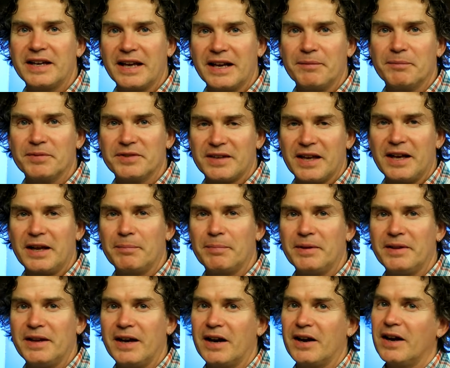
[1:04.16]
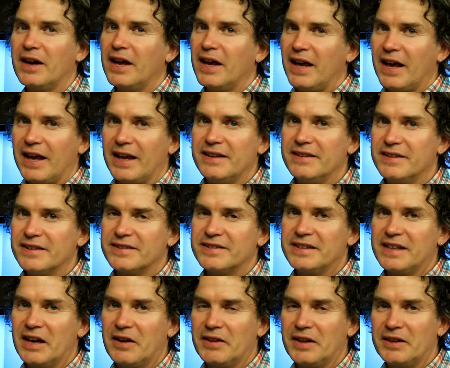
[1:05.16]
get them set up in there and just
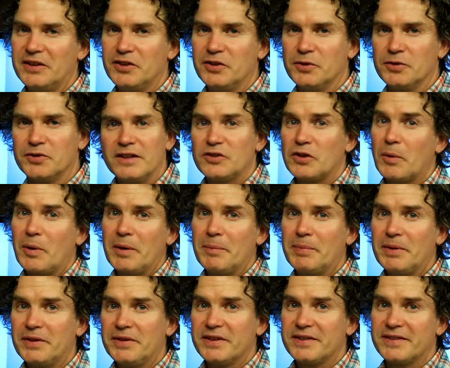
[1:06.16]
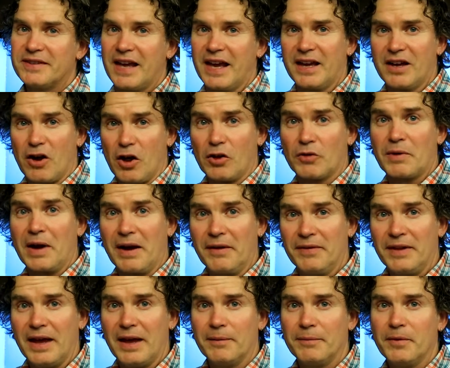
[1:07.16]
see how they do. So I wanna build this tank all
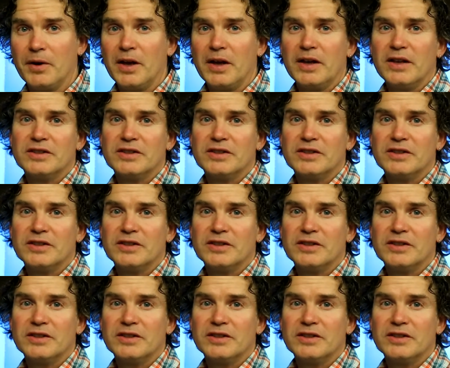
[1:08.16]
around them.